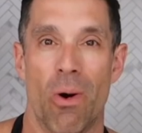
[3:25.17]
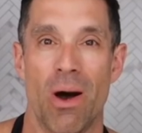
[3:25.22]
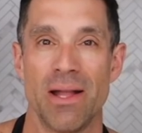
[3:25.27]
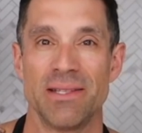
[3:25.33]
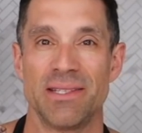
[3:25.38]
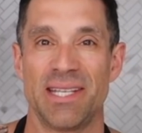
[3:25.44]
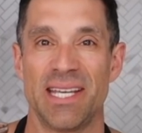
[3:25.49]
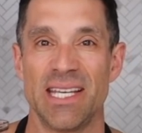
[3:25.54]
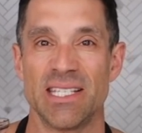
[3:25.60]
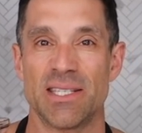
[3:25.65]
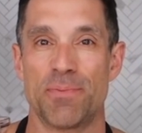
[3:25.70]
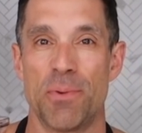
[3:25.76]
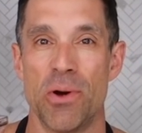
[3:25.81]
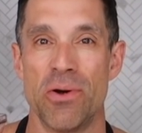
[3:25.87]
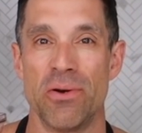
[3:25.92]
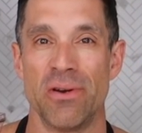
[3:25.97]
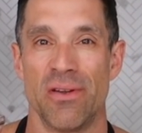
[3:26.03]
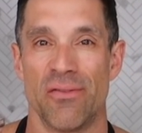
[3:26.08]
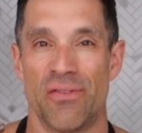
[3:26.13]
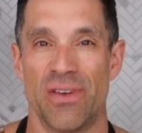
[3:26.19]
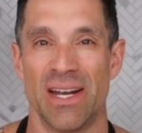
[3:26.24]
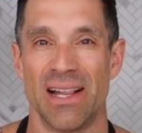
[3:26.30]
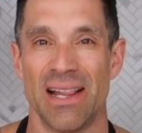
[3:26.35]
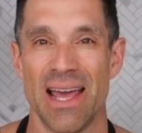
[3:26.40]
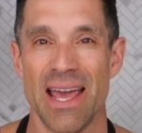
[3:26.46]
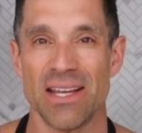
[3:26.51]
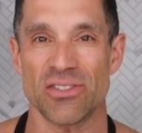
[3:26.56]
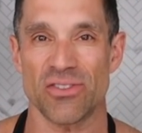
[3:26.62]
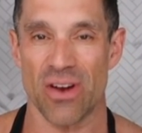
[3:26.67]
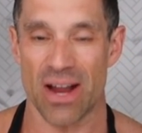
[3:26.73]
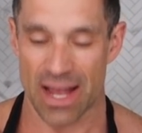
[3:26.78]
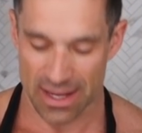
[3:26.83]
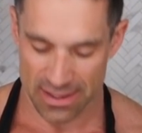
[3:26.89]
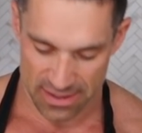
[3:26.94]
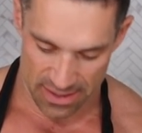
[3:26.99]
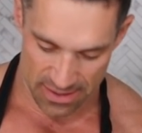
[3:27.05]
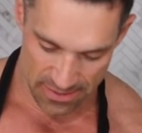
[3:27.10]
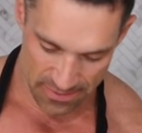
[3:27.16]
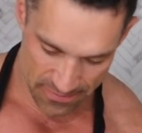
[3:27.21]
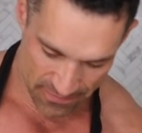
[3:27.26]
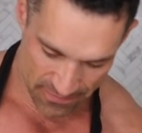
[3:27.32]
1 teaspoon vanilla extract.